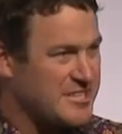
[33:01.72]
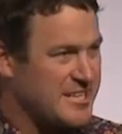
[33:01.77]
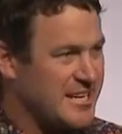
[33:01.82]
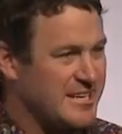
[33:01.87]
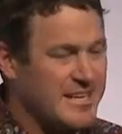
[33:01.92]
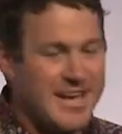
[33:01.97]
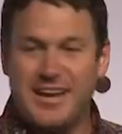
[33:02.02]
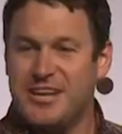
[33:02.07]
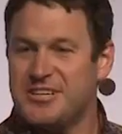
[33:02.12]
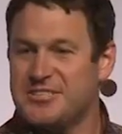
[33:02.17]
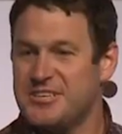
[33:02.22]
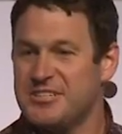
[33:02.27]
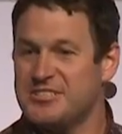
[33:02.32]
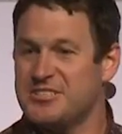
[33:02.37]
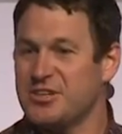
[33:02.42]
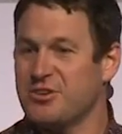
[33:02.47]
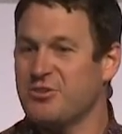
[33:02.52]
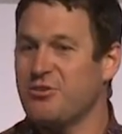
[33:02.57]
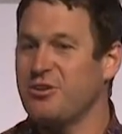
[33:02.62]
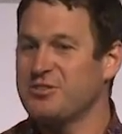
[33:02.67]
analysis
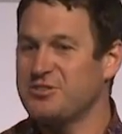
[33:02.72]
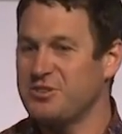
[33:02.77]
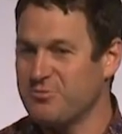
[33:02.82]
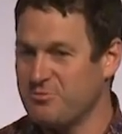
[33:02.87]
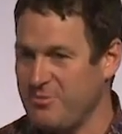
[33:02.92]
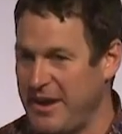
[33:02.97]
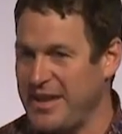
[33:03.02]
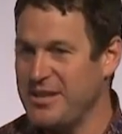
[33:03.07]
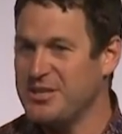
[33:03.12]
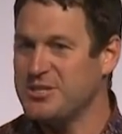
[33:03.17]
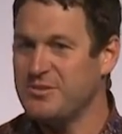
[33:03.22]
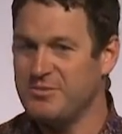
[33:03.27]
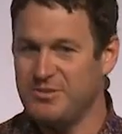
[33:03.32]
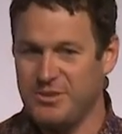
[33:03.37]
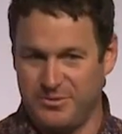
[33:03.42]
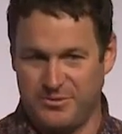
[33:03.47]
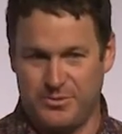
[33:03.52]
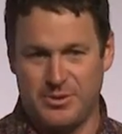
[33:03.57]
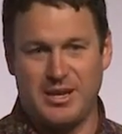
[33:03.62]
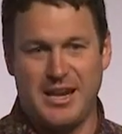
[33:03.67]
across a range of
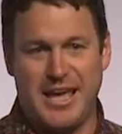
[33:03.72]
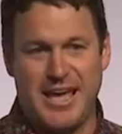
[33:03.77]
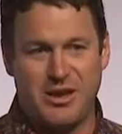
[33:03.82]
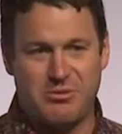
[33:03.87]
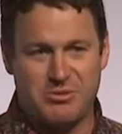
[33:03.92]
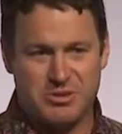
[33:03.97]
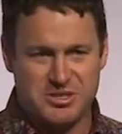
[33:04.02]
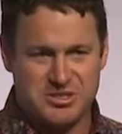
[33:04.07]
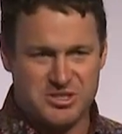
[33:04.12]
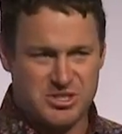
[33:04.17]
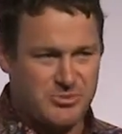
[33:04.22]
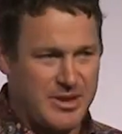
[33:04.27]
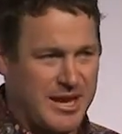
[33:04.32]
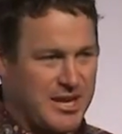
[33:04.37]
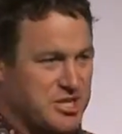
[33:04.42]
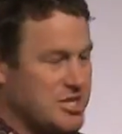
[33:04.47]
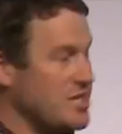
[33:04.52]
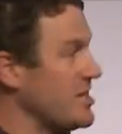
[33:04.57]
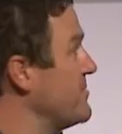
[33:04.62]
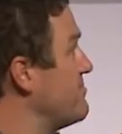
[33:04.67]
different languages to
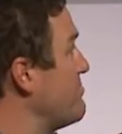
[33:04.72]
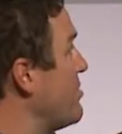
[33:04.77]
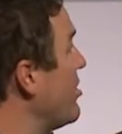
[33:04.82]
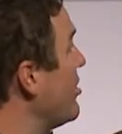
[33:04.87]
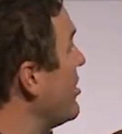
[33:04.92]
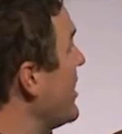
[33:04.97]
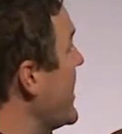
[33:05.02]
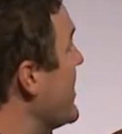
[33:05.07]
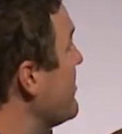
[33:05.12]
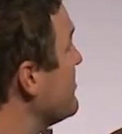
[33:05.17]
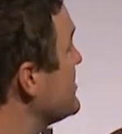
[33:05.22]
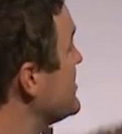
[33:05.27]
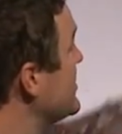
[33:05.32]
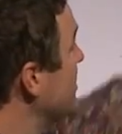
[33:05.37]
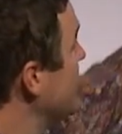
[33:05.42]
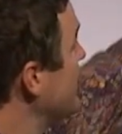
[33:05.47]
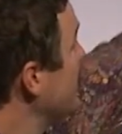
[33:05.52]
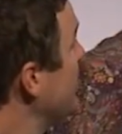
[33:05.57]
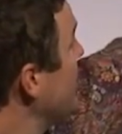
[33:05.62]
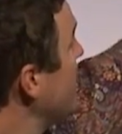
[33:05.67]
actually pull out,
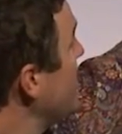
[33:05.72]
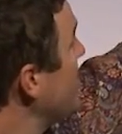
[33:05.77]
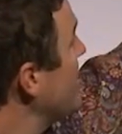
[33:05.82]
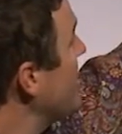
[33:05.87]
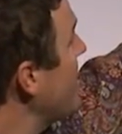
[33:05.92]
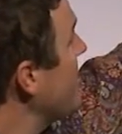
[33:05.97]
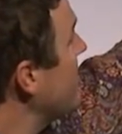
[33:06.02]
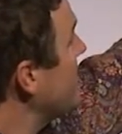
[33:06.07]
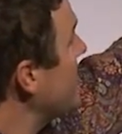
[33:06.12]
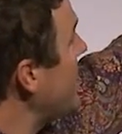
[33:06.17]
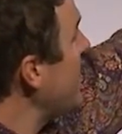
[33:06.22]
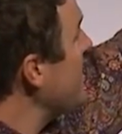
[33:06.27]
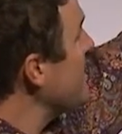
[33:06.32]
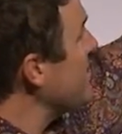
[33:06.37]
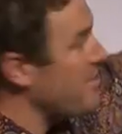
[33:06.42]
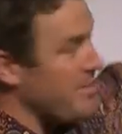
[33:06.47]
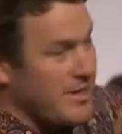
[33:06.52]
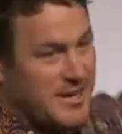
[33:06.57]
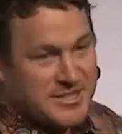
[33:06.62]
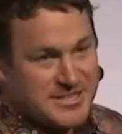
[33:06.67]
you know, the key
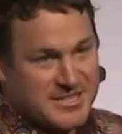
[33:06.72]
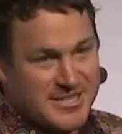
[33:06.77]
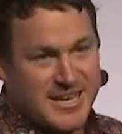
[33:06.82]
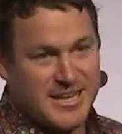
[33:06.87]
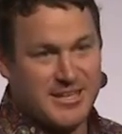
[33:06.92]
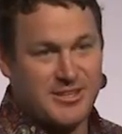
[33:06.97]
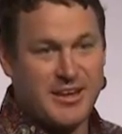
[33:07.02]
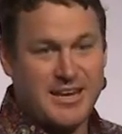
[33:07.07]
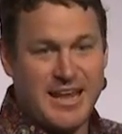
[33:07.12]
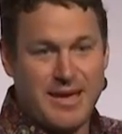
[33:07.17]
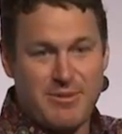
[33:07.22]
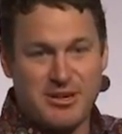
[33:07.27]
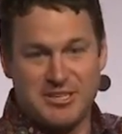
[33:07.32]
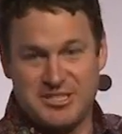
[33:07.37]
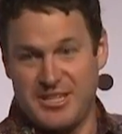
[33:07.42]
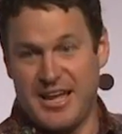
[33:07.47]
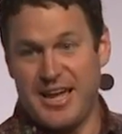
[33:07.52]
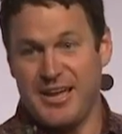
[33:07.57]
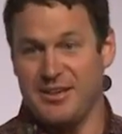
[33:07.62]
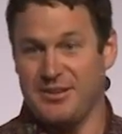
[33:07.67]
things here. Dynamics
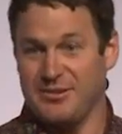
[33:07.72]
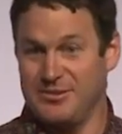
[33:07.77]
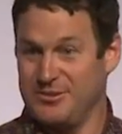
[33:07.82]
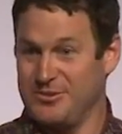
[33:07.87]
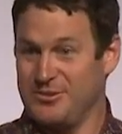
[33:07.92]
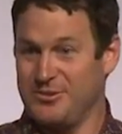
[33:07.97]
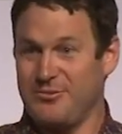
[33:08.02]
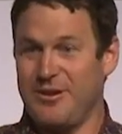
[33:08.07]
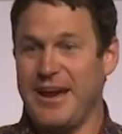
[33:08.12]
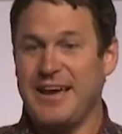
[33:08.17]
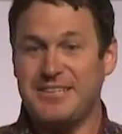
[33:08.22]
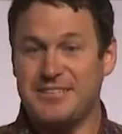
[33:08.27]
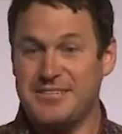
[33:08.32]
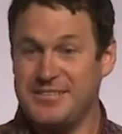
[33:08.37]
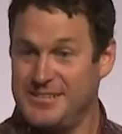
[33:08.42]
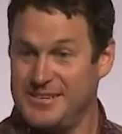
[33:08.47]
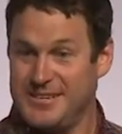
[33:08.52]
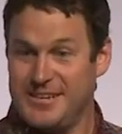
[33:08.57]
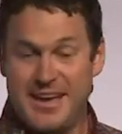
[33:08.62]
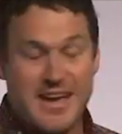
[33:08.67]
Day, great.
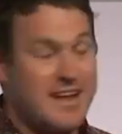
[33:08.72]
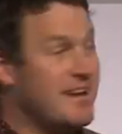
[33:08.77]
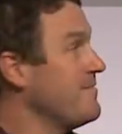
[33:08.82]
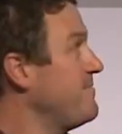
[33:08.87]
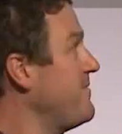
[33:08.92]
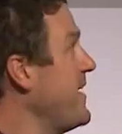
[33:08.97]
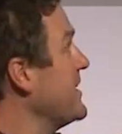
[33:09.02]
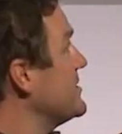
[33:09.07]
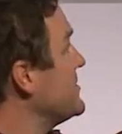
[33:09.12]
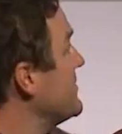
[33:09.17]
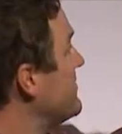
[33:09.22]
And in fact, if